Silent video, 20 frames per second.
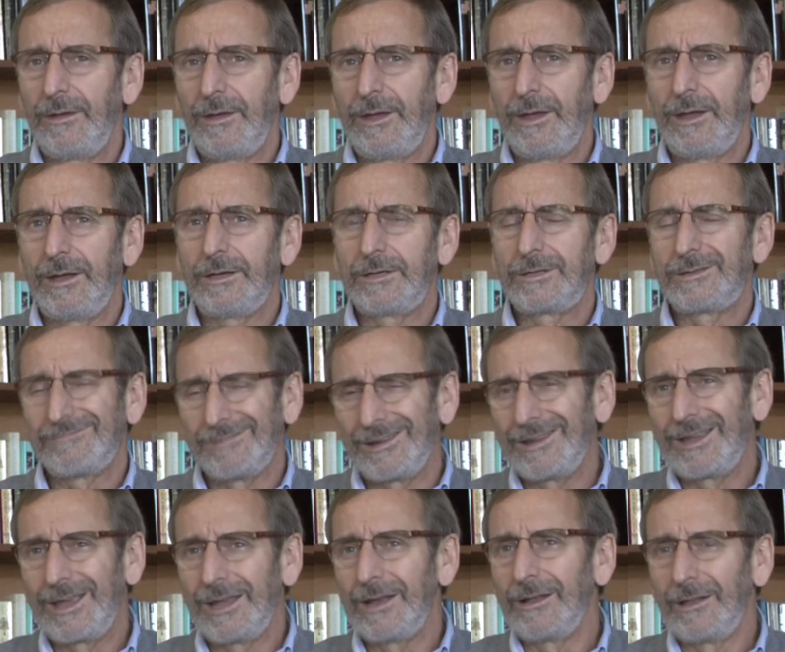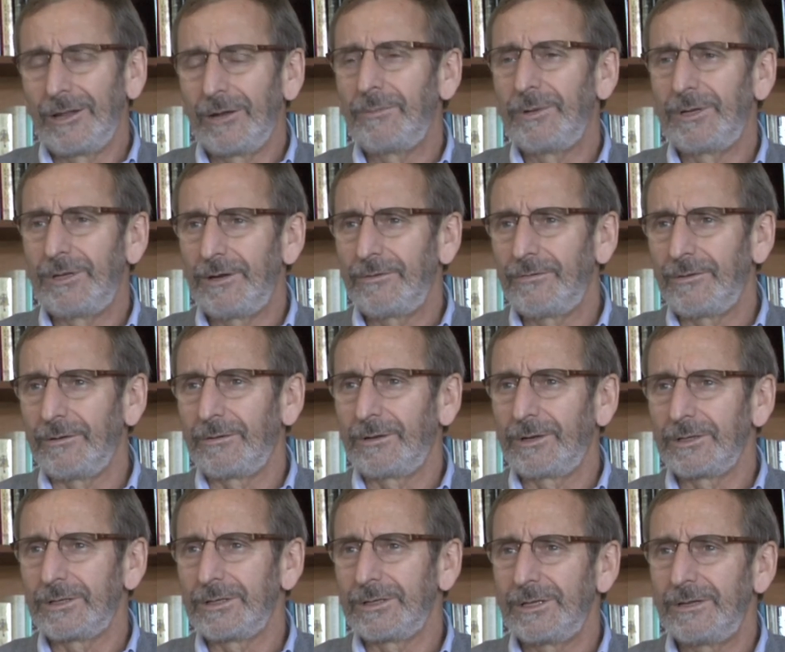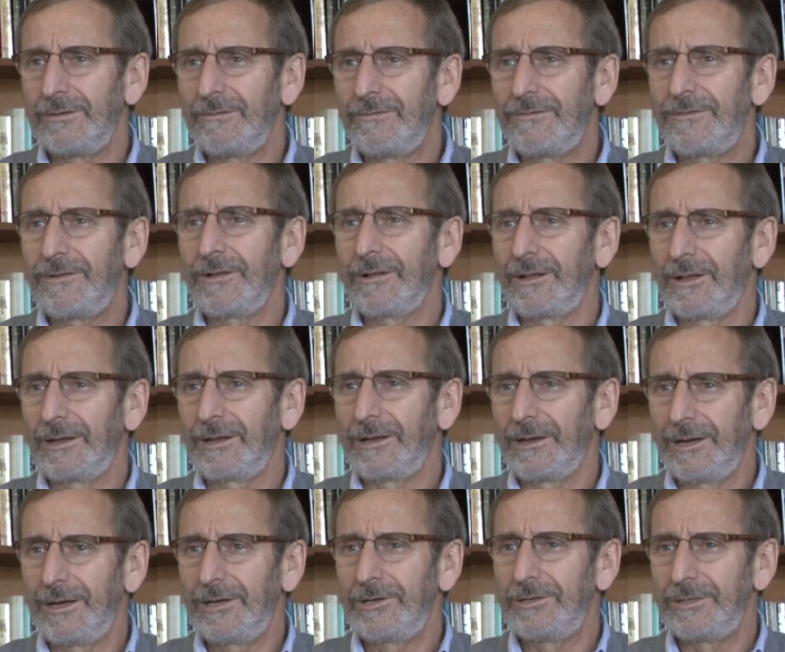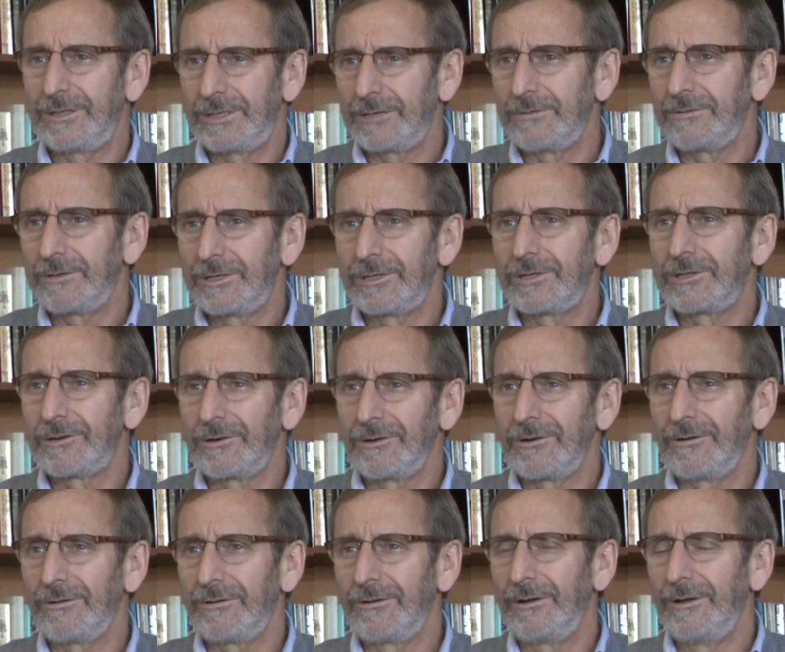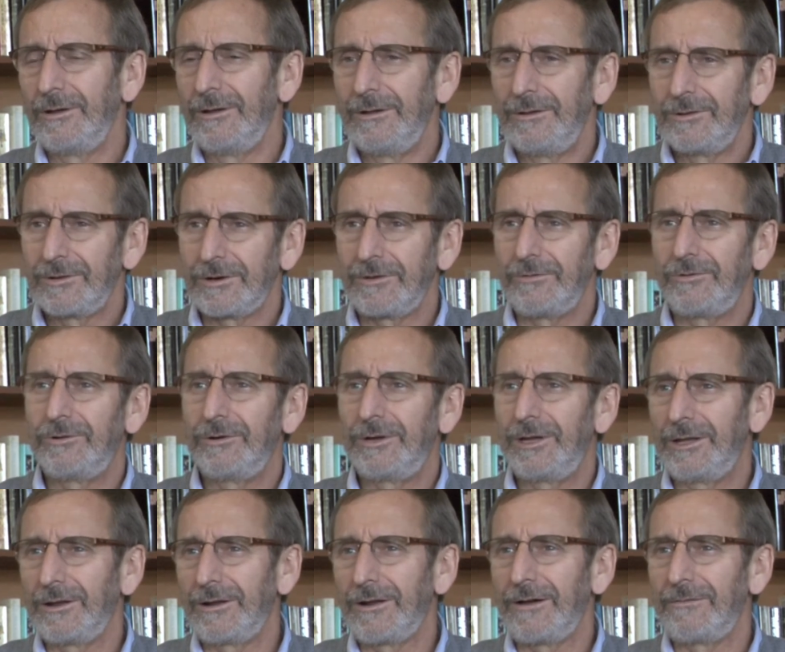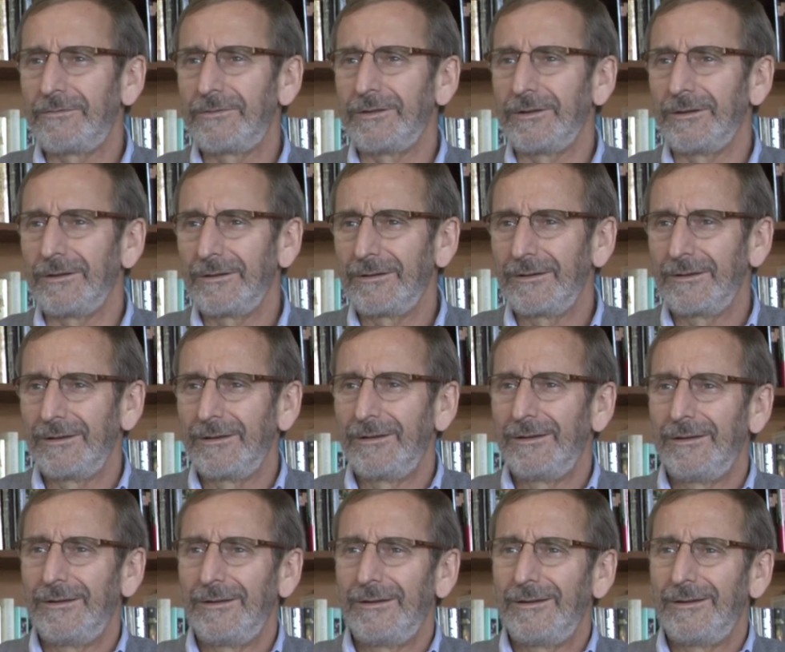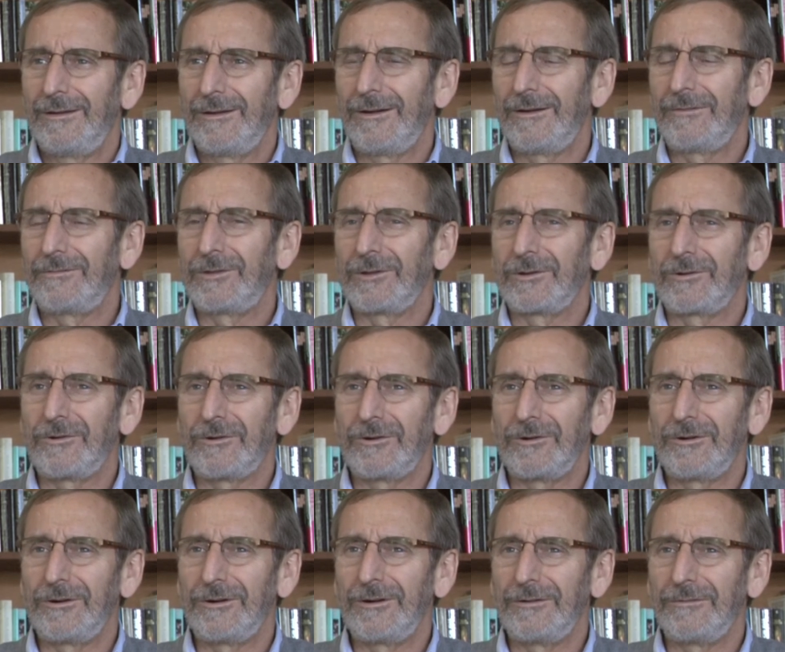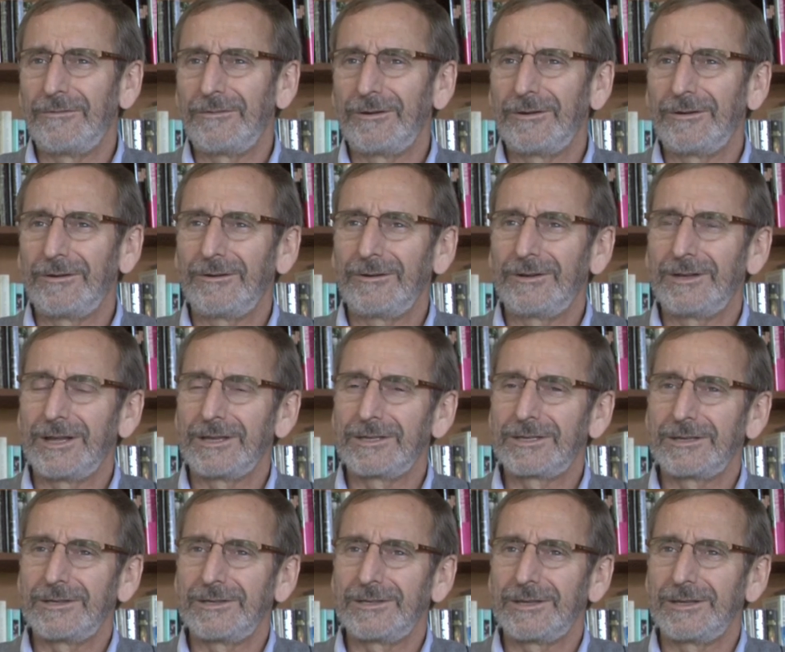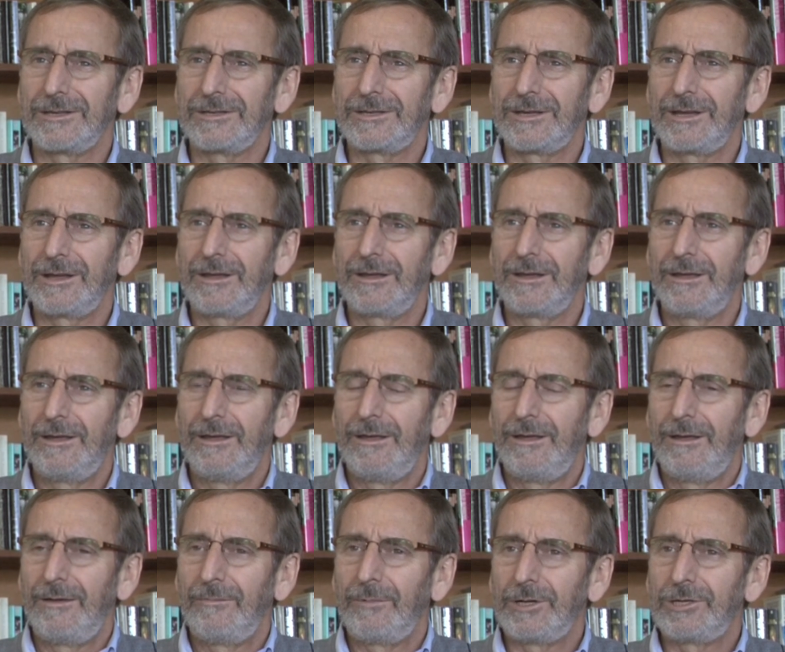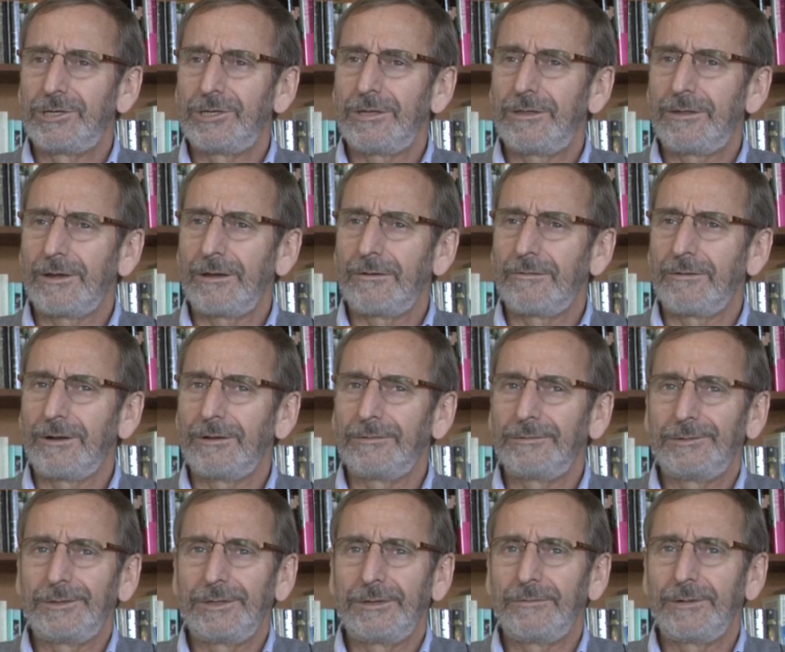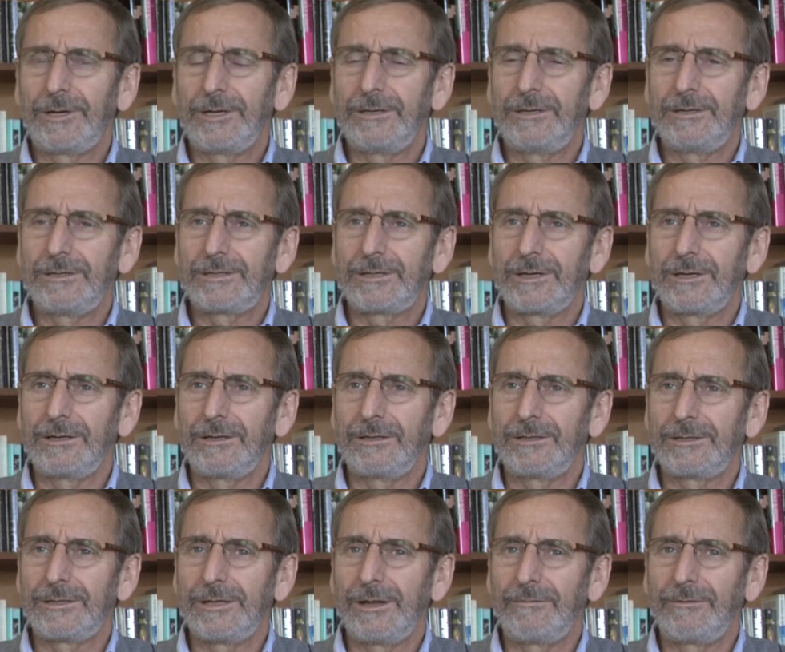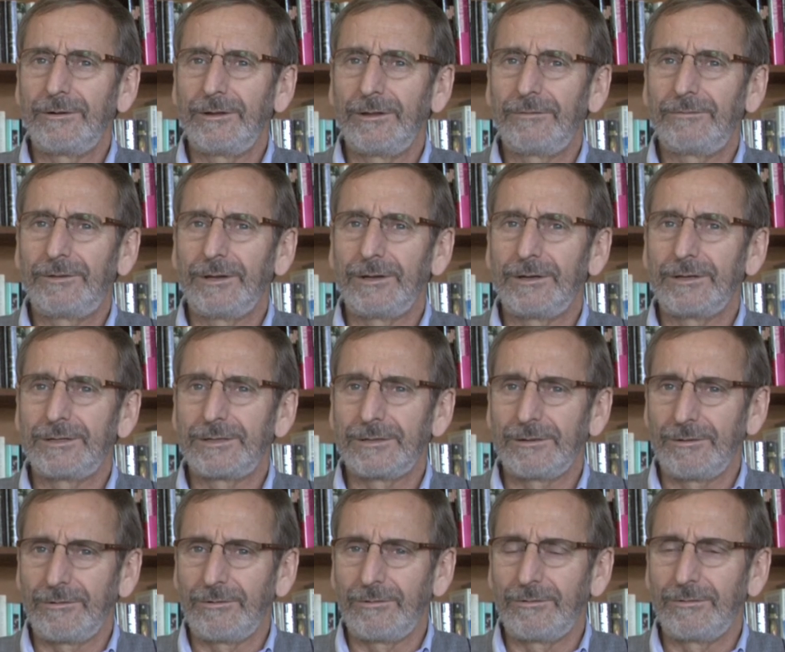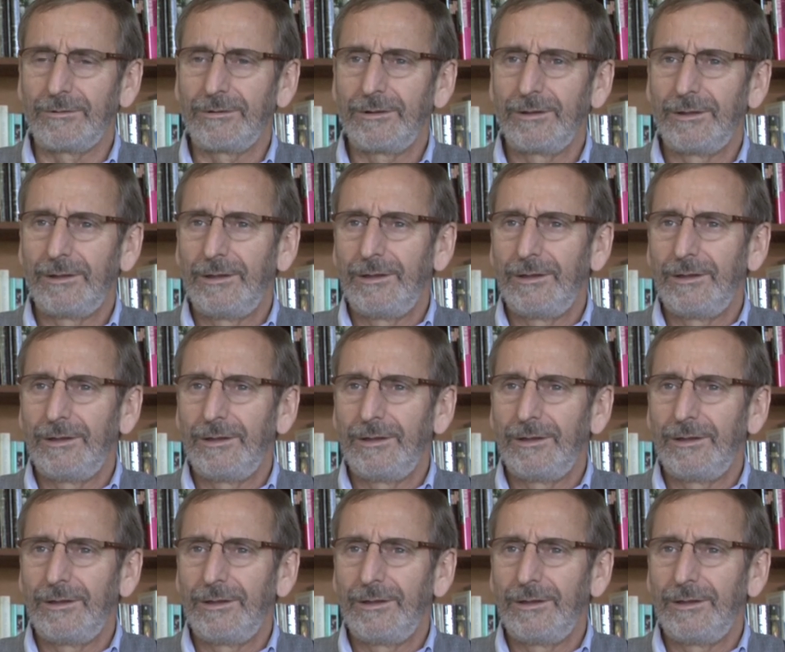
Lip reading: And it's, again, a little bit different because it didn't feel like an agency. It was just her sort of doing it off the corner of her desk, as they say. But she thought, well, my son has never lived on his own.